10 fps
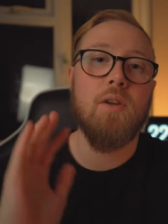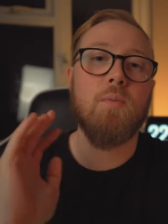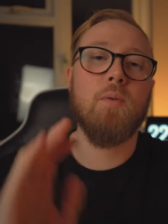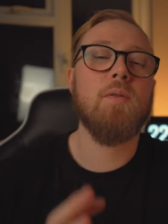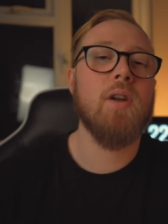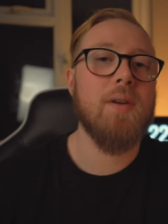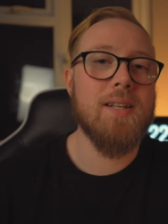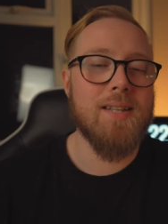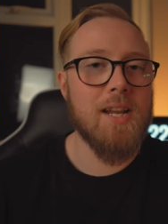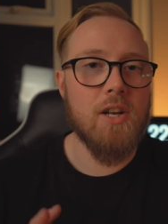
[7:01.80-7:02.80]
you will
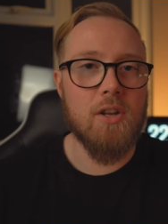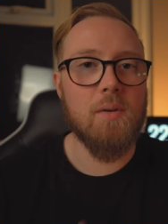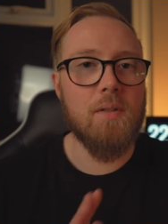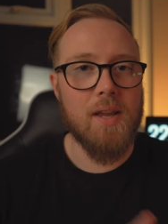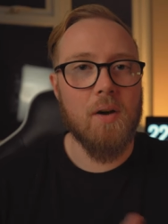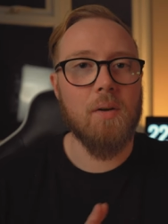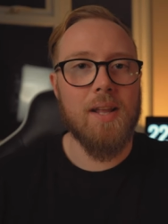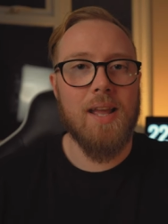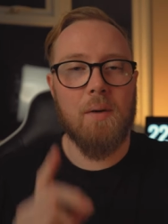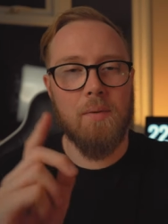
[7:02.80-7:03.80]
notice a new thing on
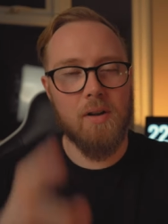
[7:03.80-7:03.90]
here, and we're